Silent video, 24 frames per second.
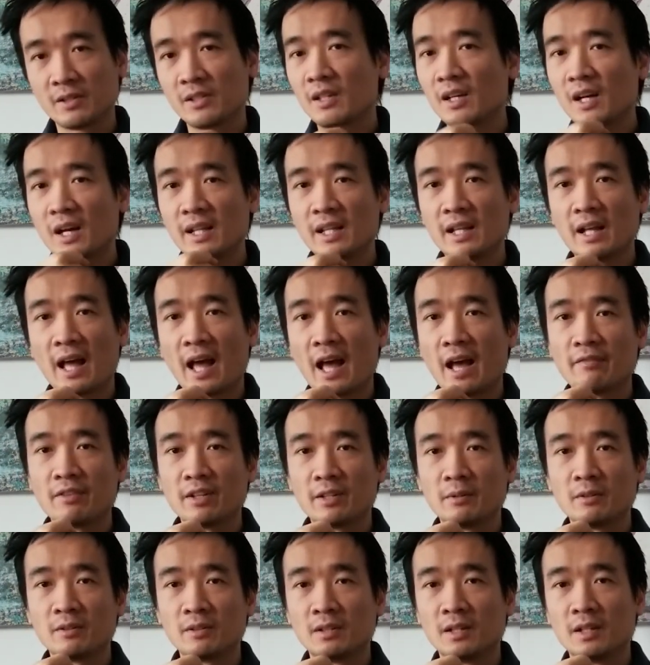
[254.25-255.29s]
You gotta have
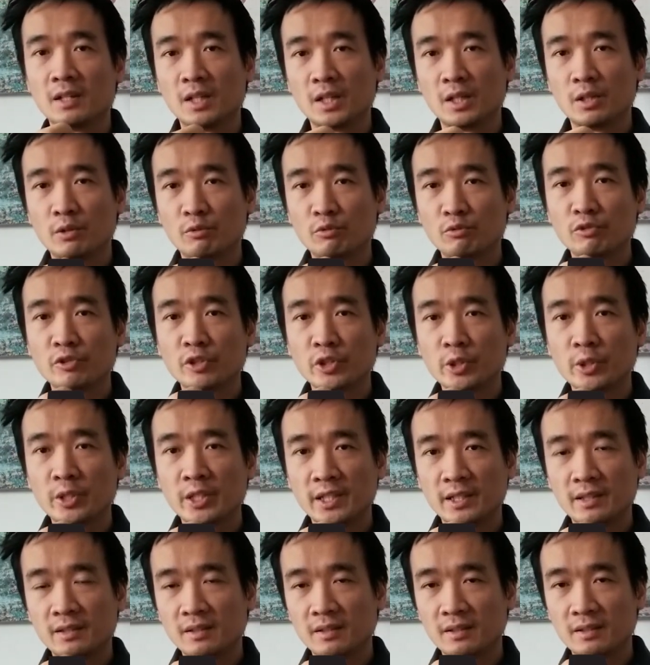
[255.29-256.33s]
it
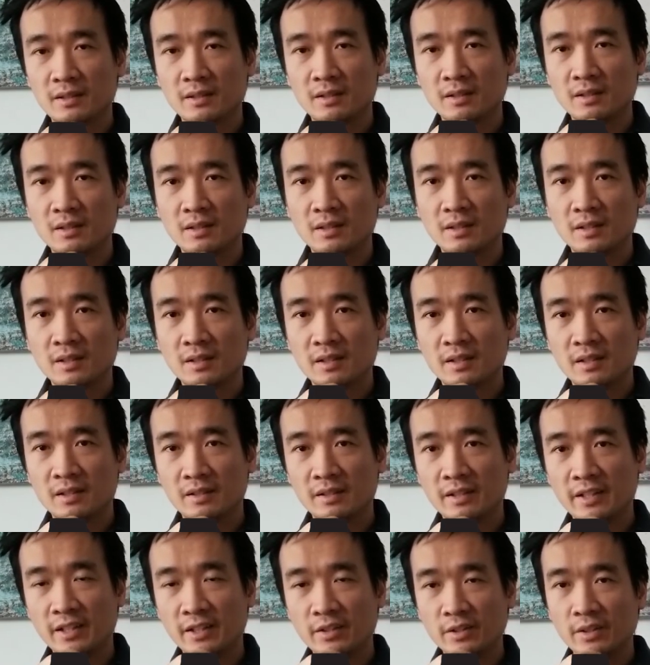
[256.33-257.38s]
rooted there.